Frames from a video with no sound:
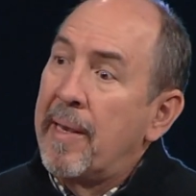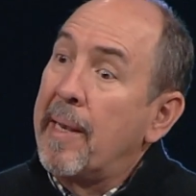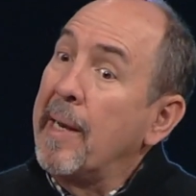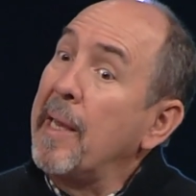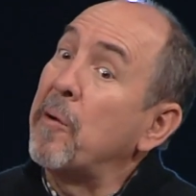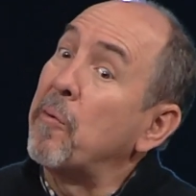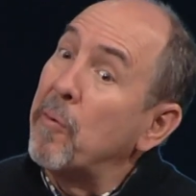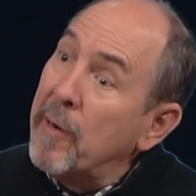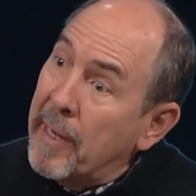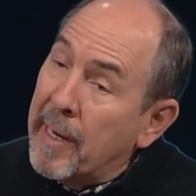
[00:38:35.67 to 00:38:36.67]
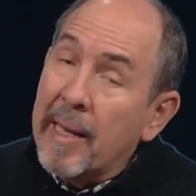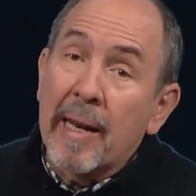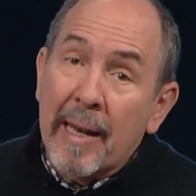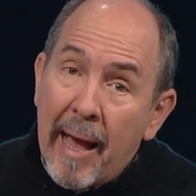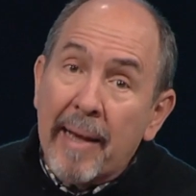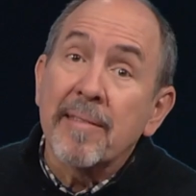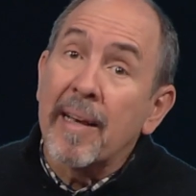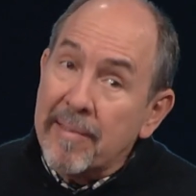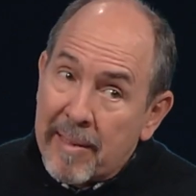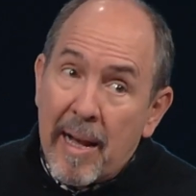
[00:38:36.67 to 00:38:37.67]
And he really likes
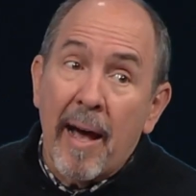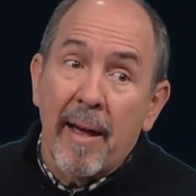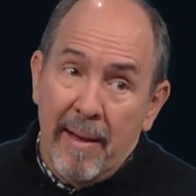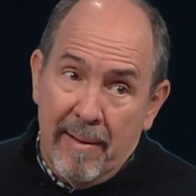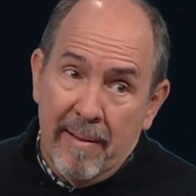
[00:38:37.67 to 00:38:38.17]
Hezekiah.